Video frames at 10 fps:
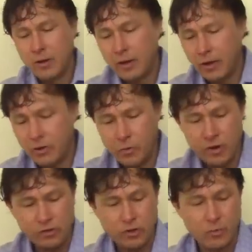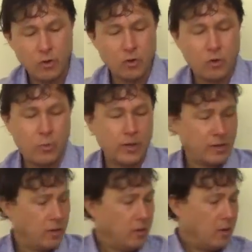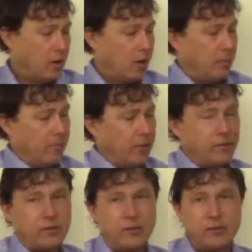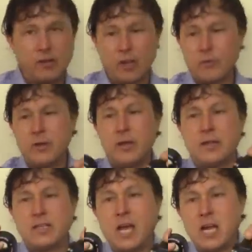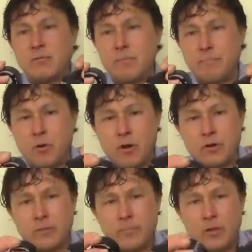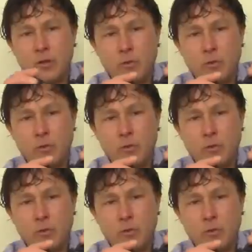Now I do want to share real quick um, this celery attachment part,